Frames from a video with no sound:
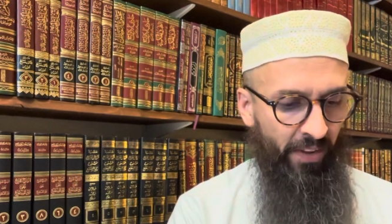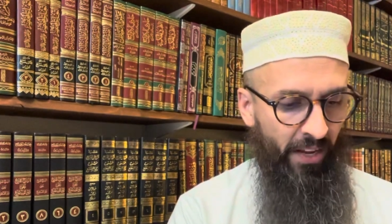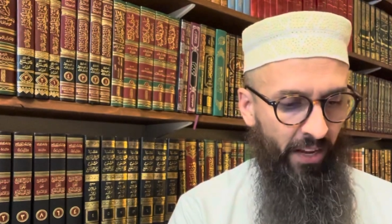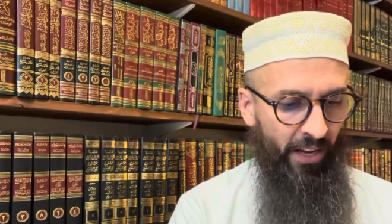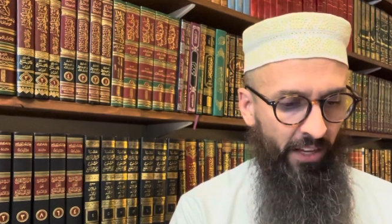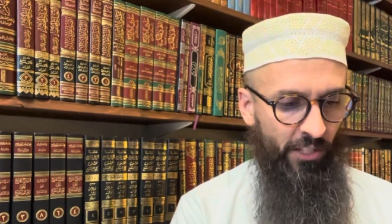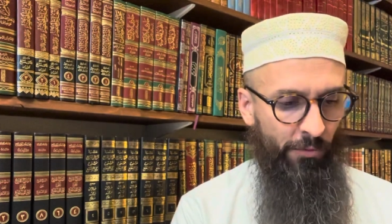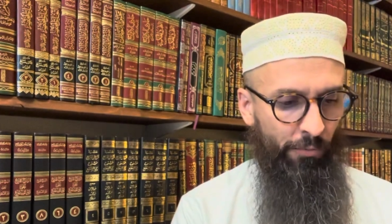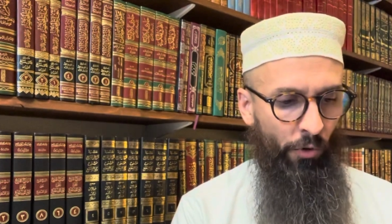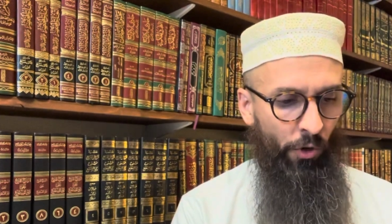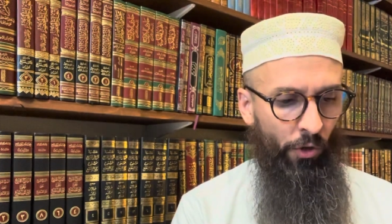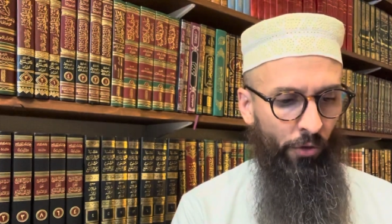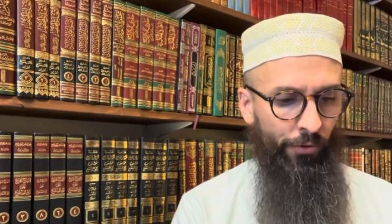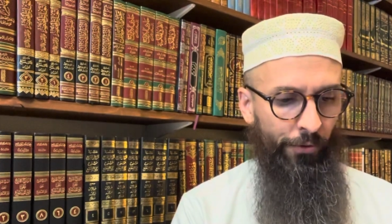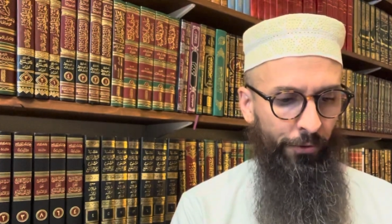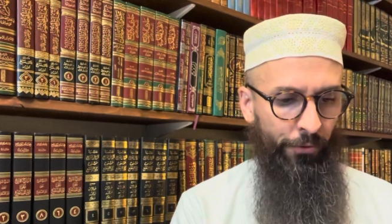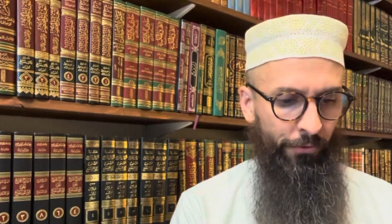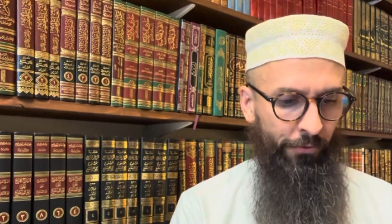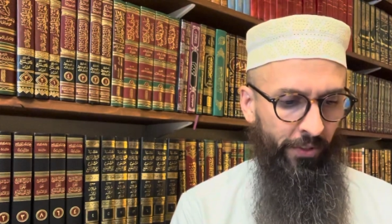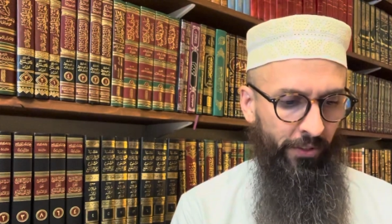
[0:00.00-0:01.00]

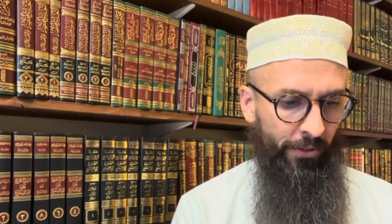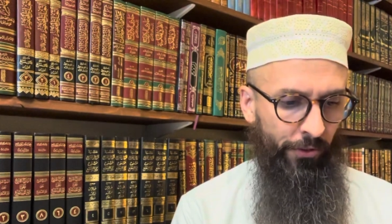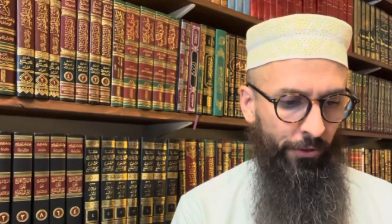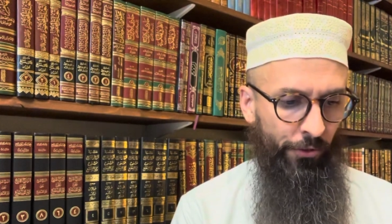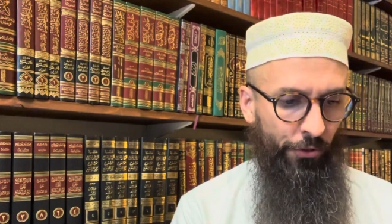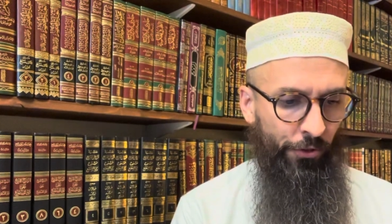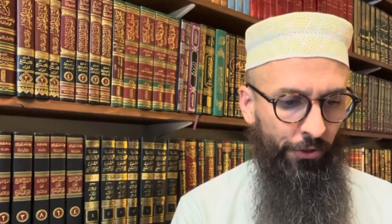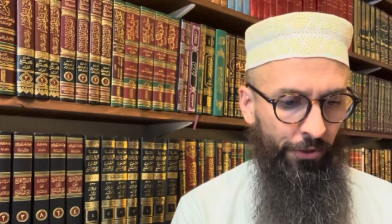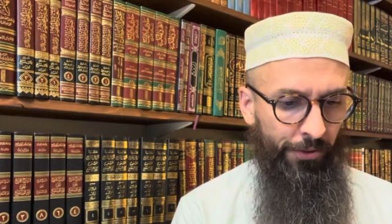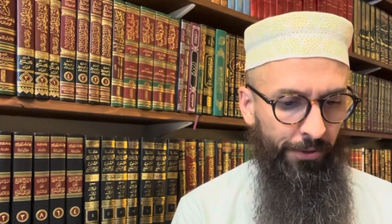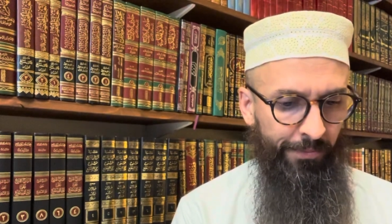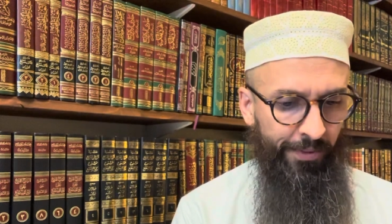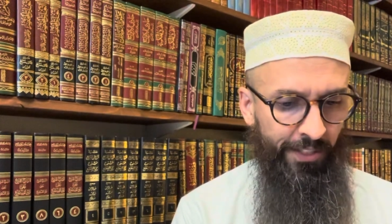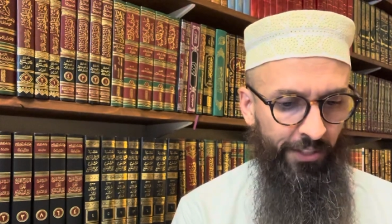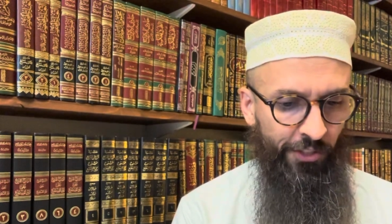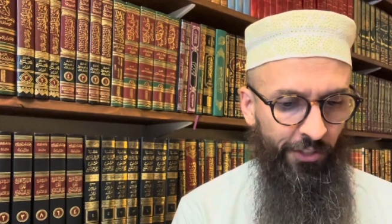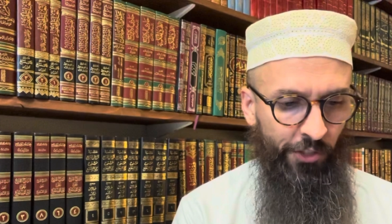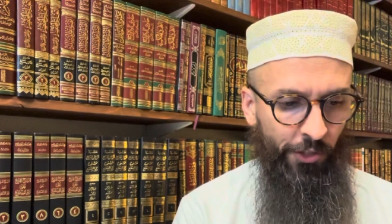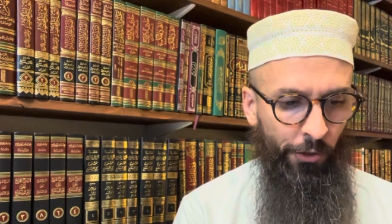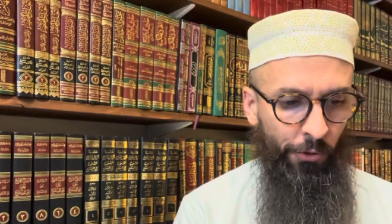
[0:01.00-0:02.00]
little village.
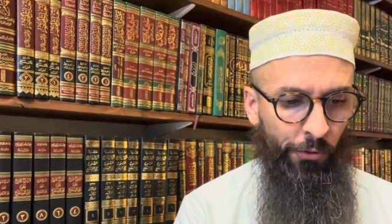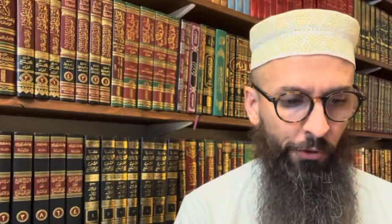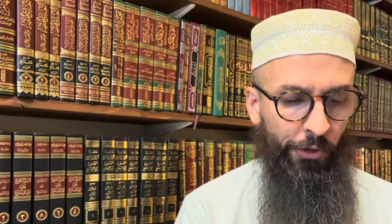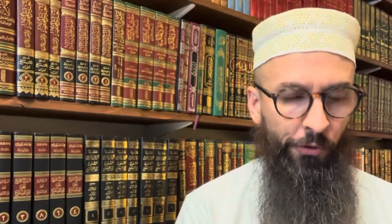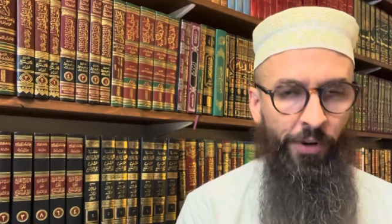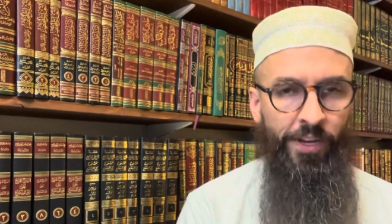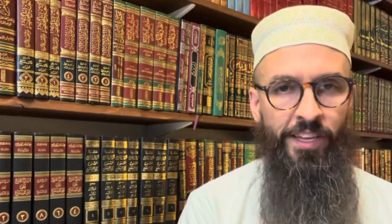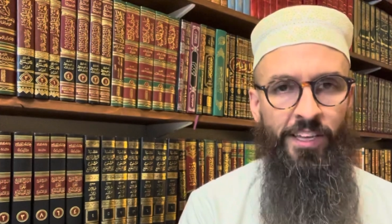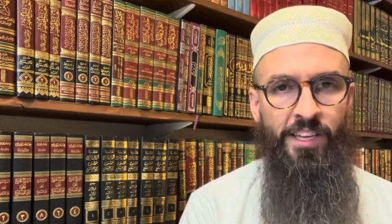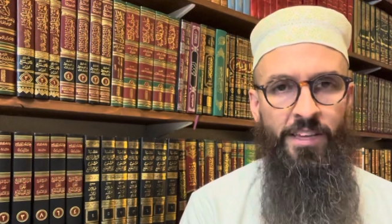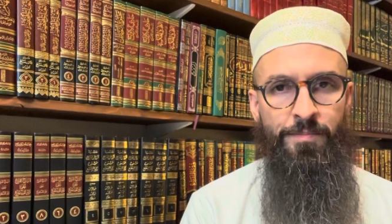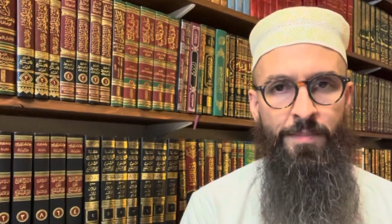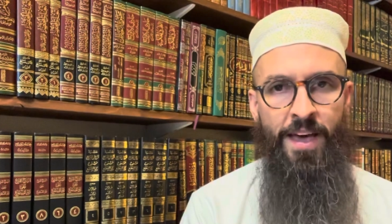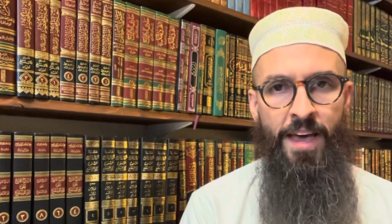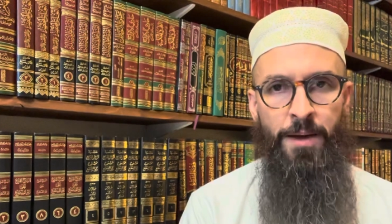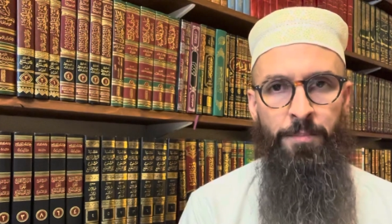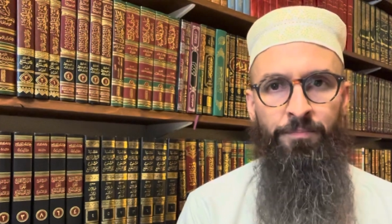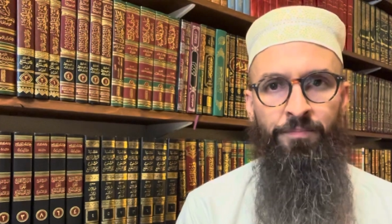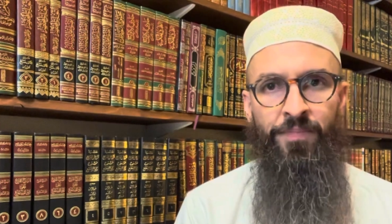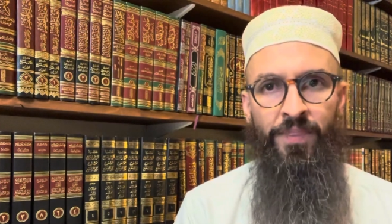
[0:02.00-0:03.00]
And so the great
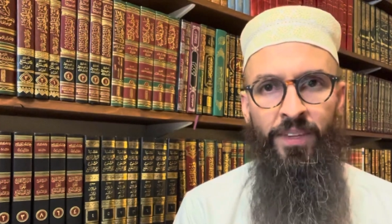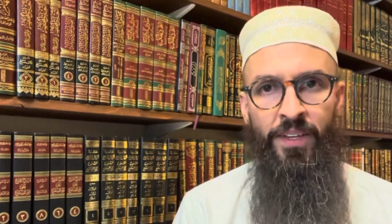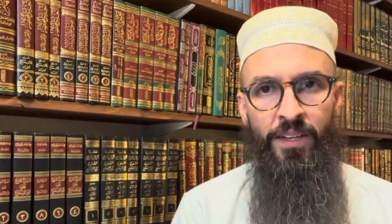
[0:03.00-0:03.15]
Imam